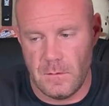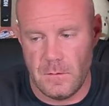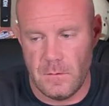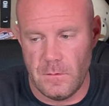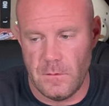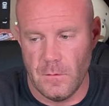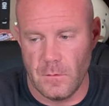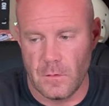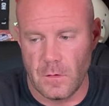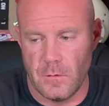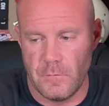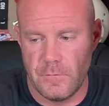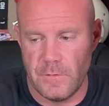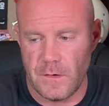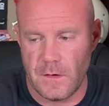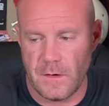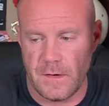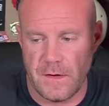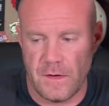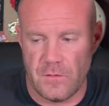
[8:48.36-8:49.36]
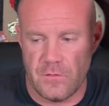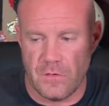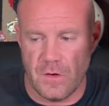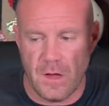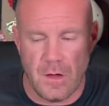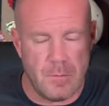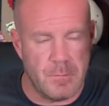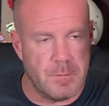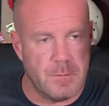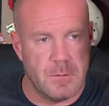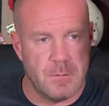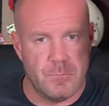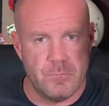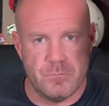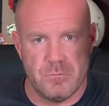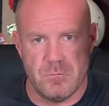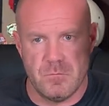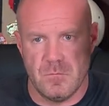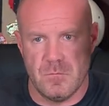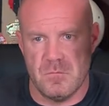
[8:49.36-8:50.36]
they'll go over there and jump.
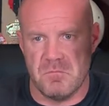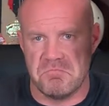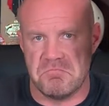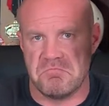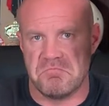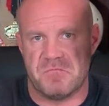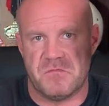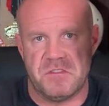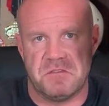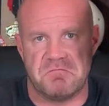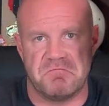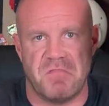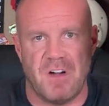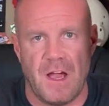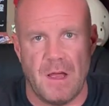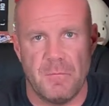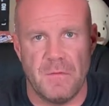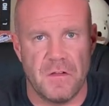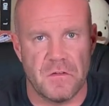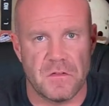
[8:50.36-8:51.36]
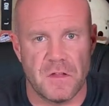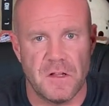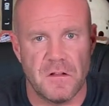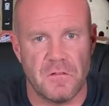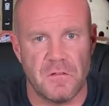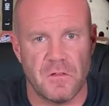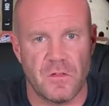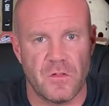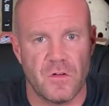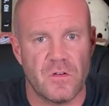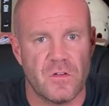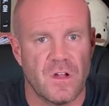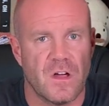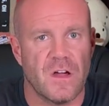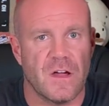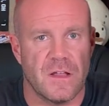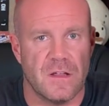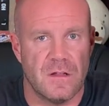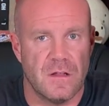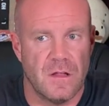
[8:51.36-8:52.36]
5 minutes later, they're
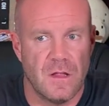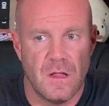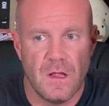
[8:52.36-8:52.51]
done.